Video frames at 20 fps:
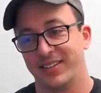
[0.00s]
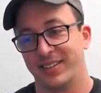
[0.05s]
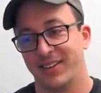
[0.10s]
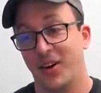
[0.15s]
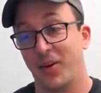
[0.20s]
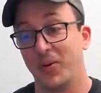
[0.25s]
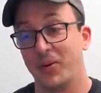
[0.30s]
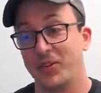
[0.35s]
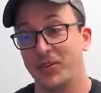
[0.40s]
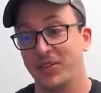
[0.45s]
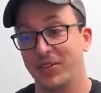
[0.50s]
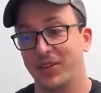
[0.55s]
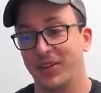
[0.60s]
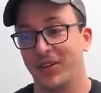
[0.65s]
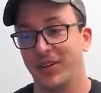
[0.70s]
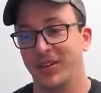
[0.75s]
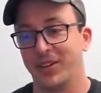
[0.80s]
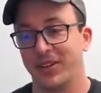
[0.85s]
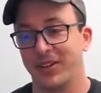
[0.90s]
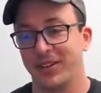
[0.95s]
Oh, we're still
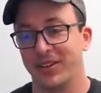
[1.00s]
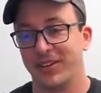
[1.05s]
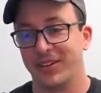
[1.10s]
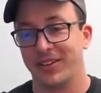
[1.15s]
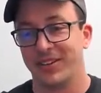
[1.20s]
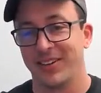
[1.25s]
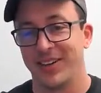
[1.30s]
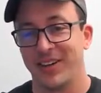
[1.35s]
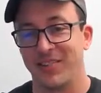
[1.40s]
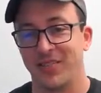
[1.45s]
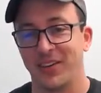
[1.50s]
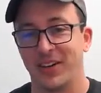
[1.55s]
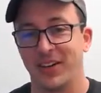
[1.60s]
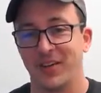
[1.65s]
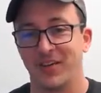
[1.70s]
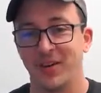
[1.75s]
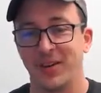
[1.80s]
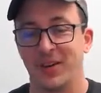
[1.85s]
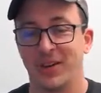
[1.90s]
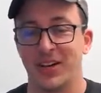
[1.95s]
going. I
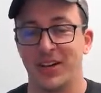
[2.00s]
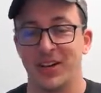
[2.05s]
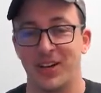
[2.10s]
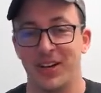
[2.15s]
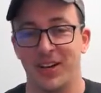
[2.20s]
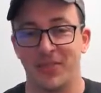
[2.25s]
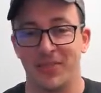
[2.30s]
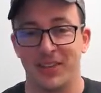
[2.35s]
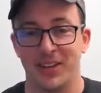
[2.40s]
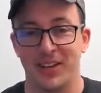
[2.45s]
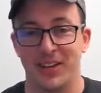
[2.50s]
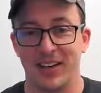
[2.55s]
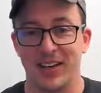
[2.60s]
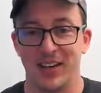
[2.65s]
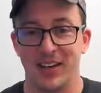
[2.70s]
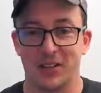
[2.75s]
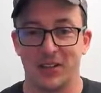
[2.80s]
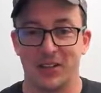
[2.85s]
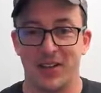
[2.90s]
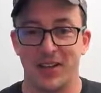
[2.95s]
figured we were cutting off at
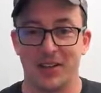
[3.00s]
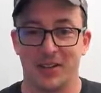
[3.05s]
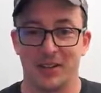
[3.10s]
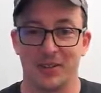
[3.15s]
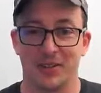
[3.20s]
8 o'clock.